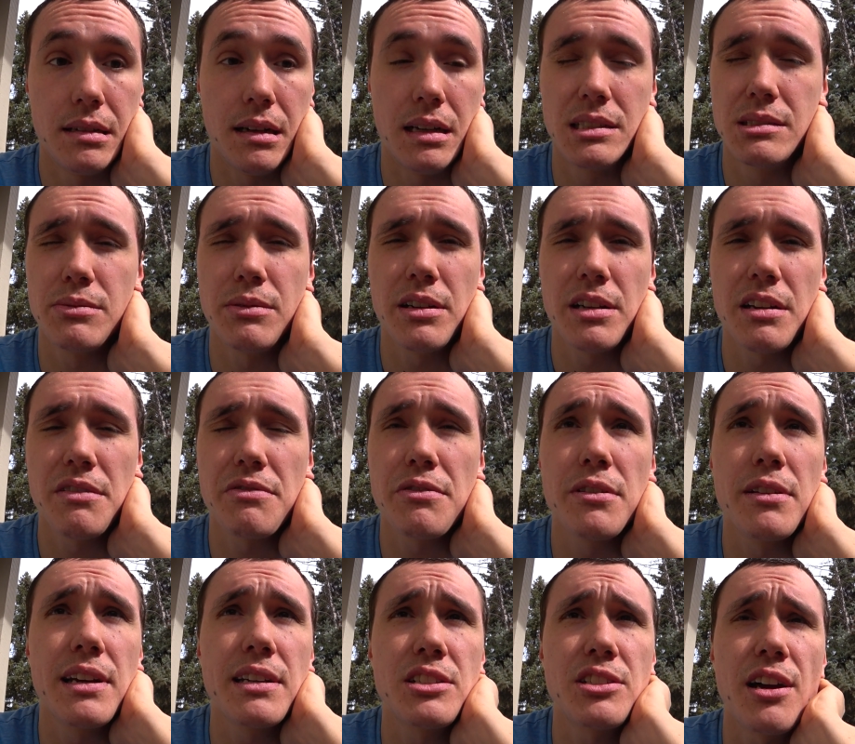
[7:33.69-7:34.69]
I was working for
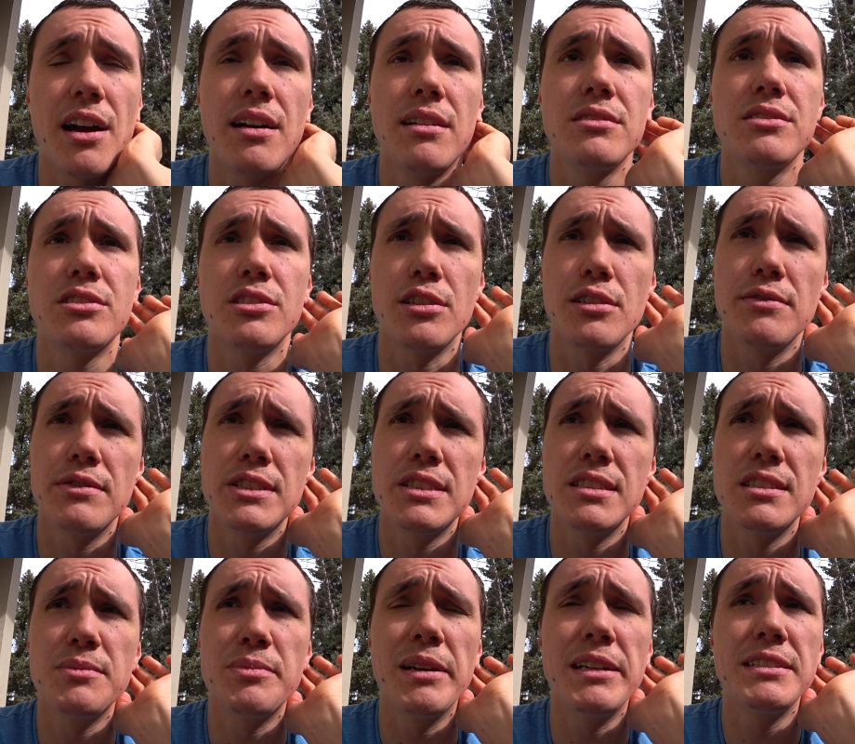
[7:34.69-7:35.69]
like child
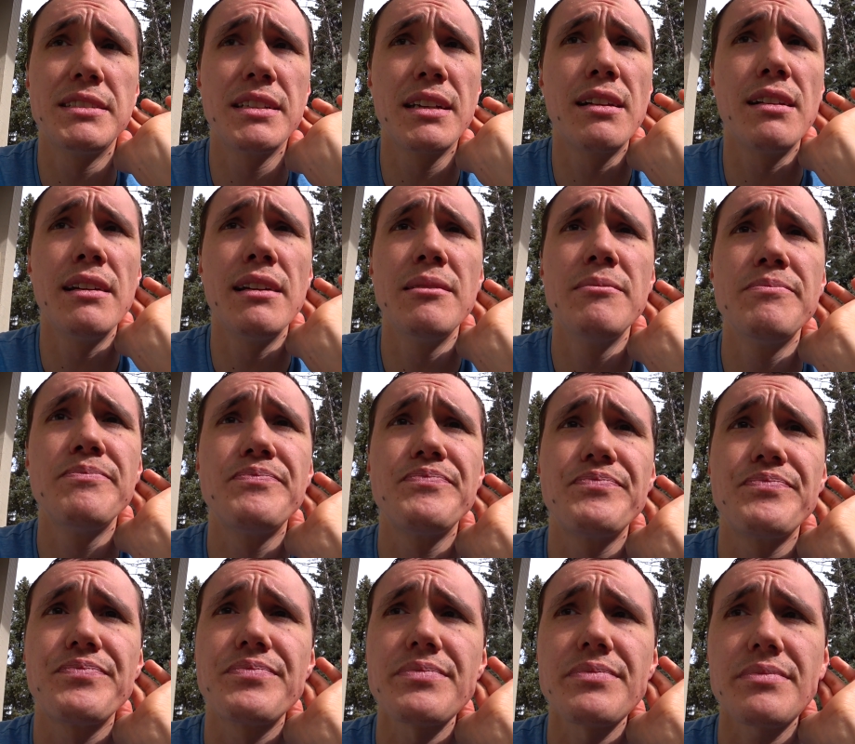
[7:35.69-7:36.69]
services, basically,
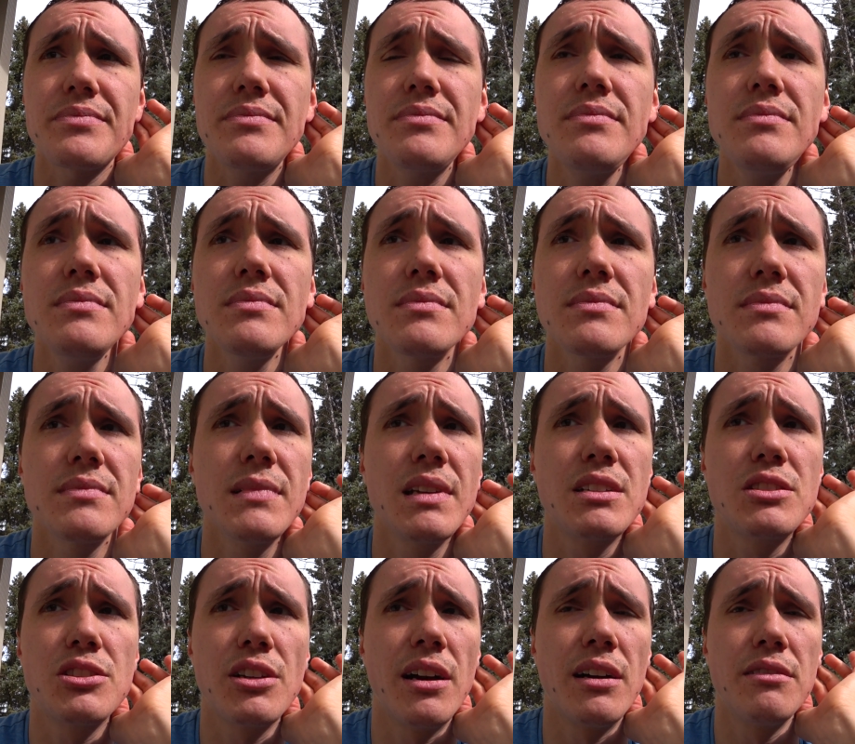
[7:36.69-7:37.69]

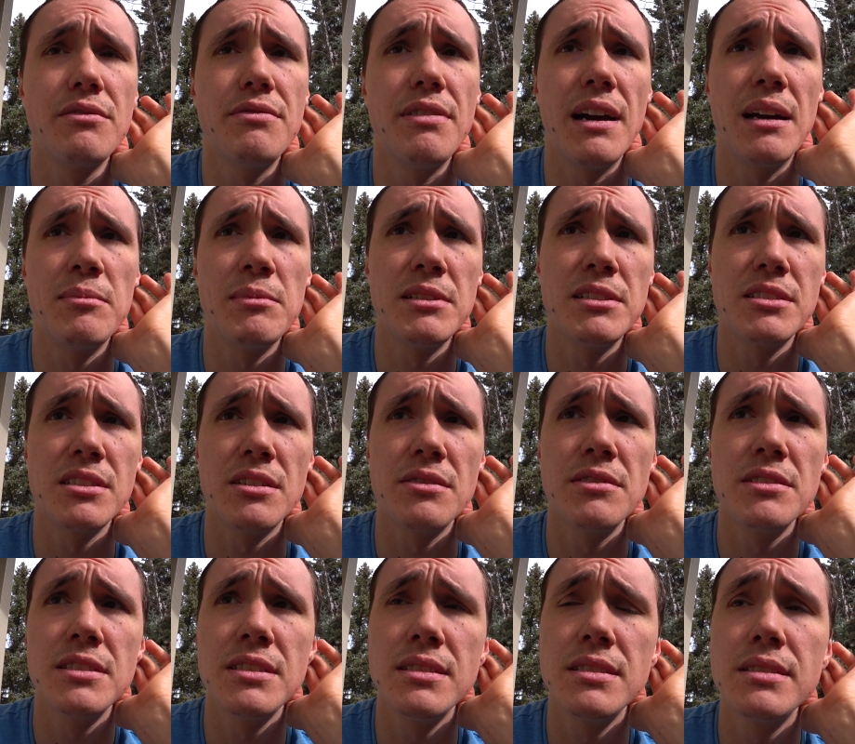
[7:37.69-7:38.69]
like child family
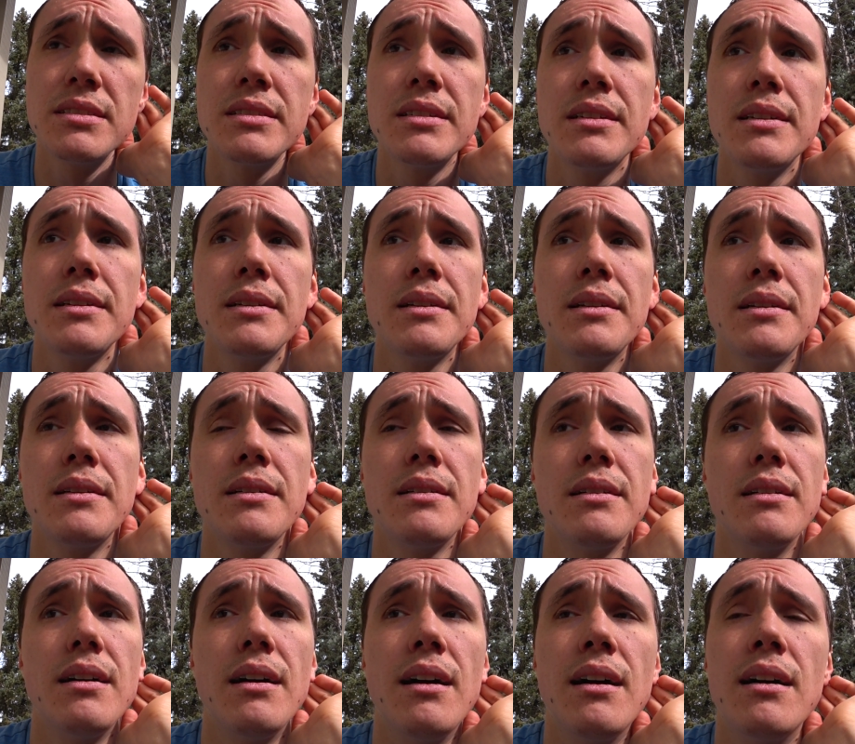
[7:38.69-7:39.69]
services.
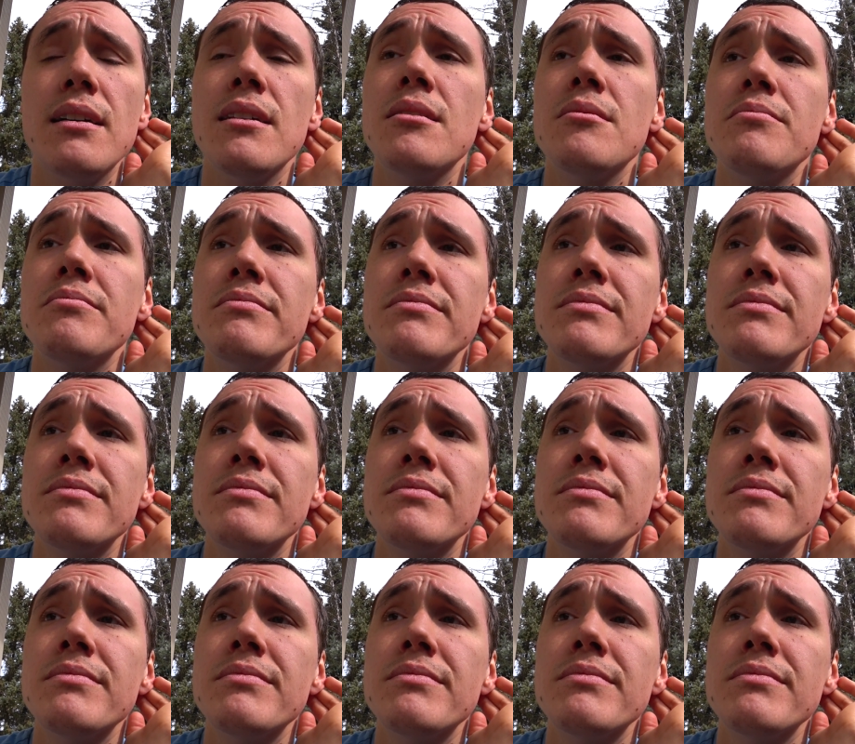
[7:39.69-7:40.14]
I